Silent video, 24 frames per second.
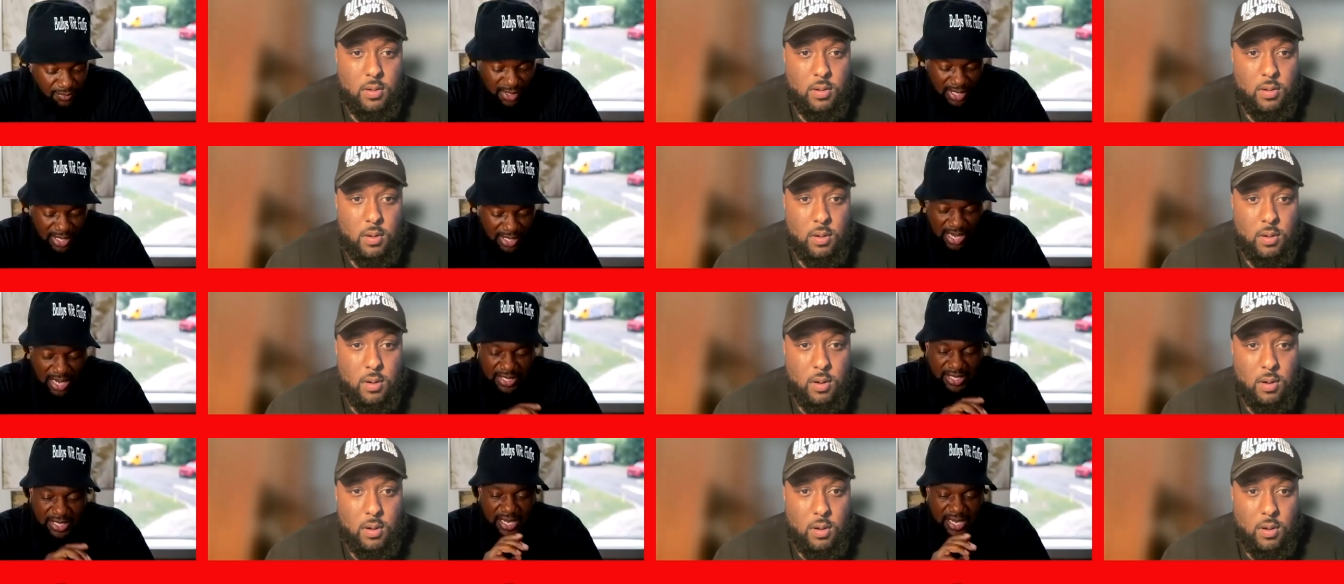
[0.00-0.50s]

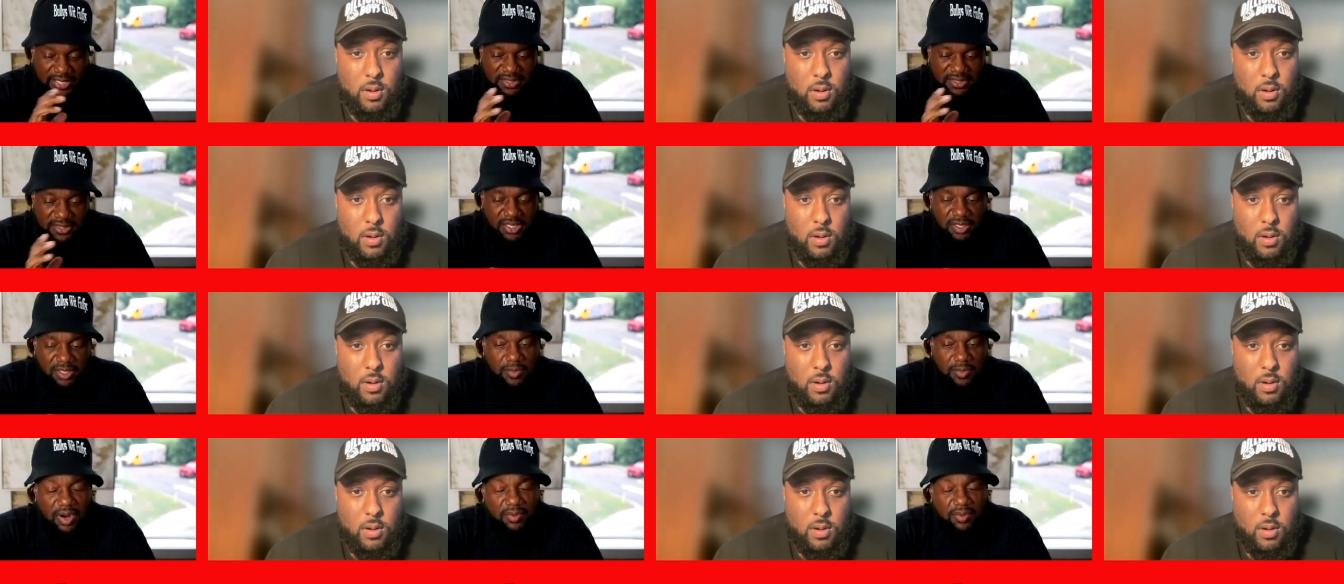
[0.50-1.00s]
Speaker 1: I had took
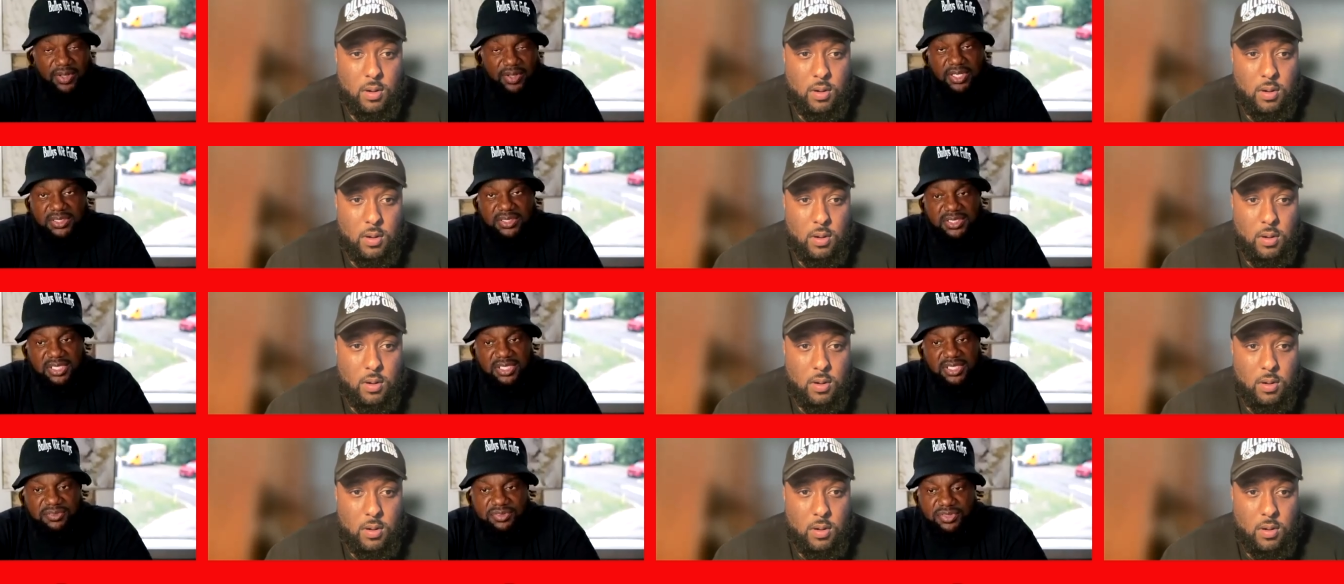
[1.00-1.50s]
my
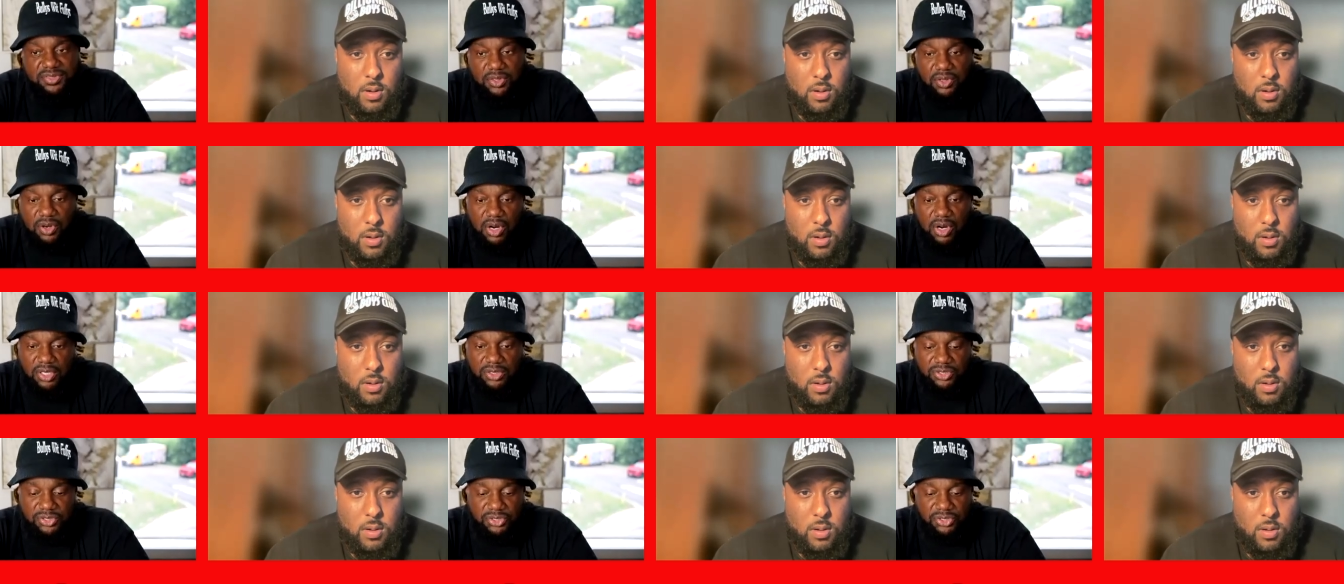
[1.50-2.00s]
relatives to
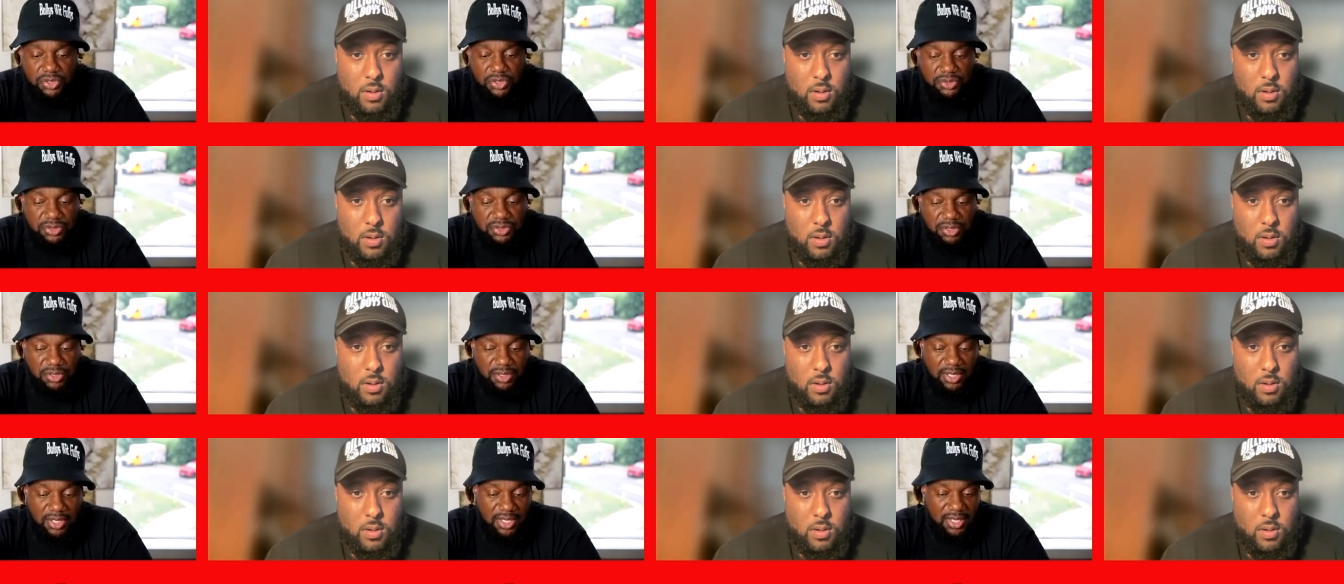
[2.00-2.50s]
Cross Jr.
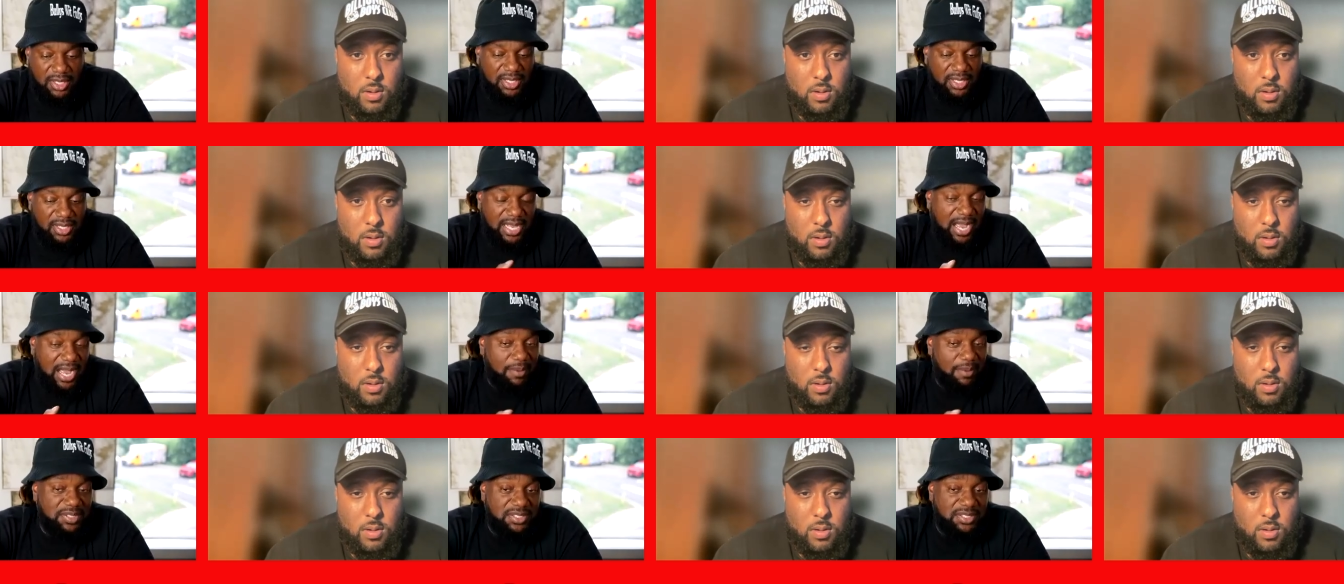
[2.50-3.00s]

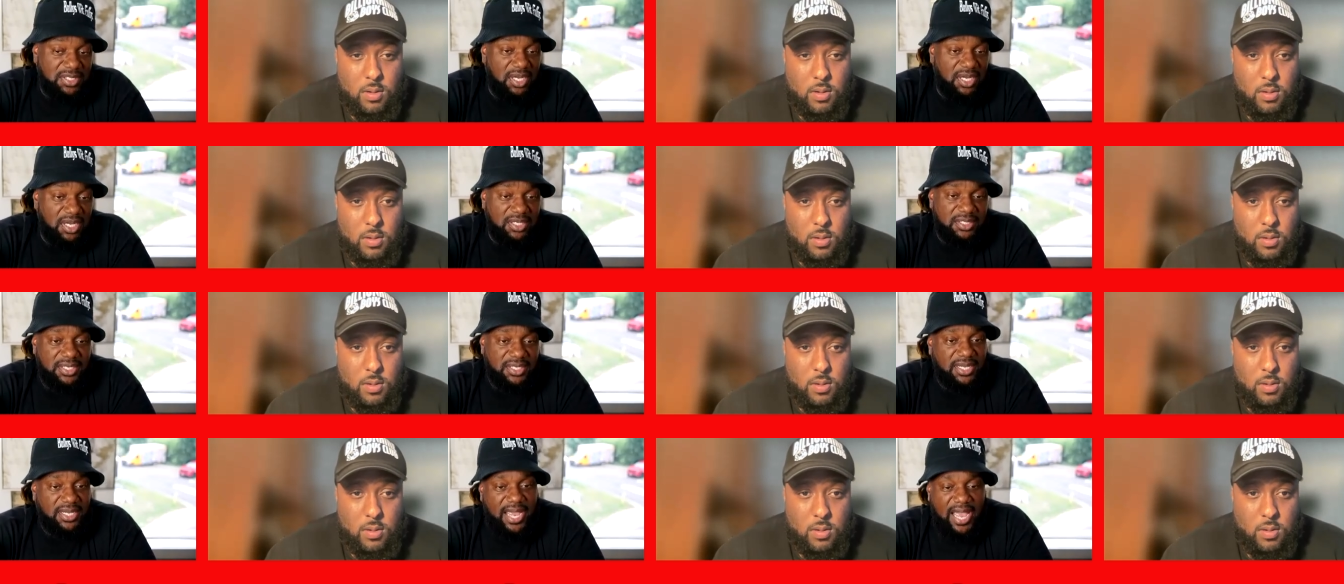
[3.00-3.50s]
I'm a young
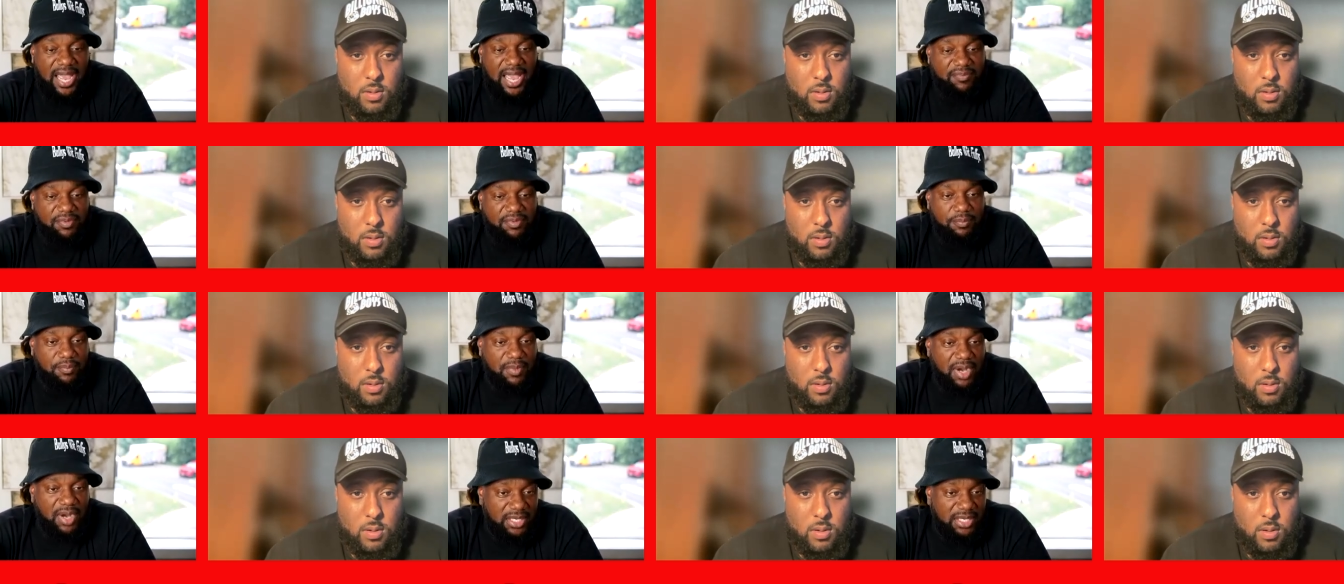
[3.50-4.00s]
nigga having
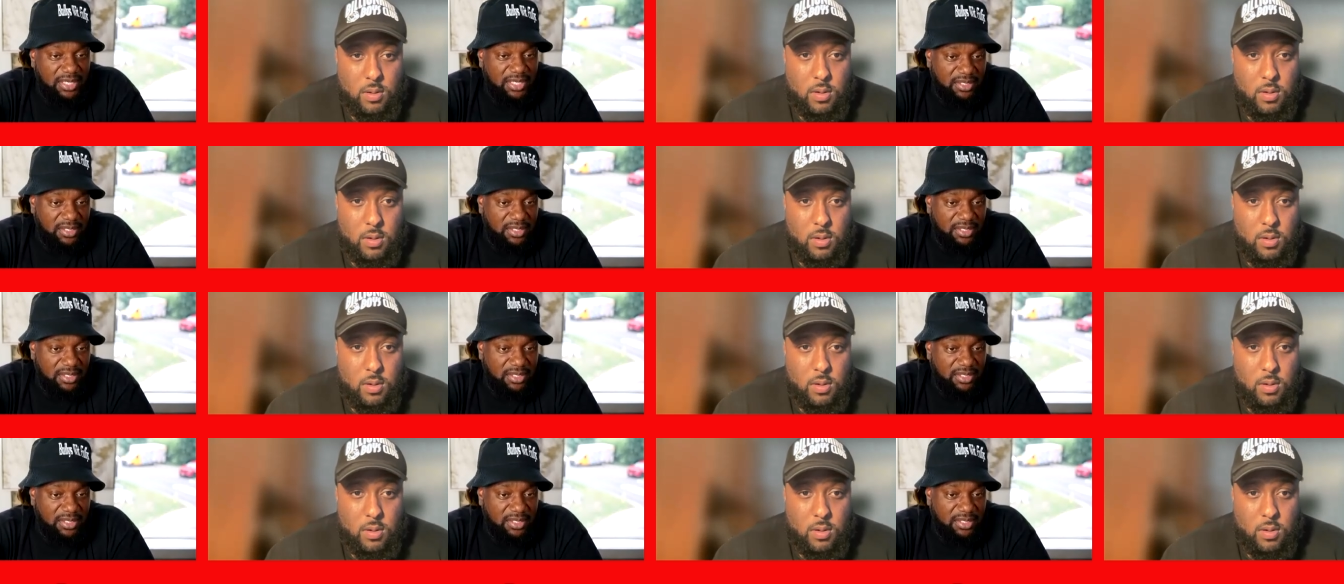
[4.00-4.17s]
money.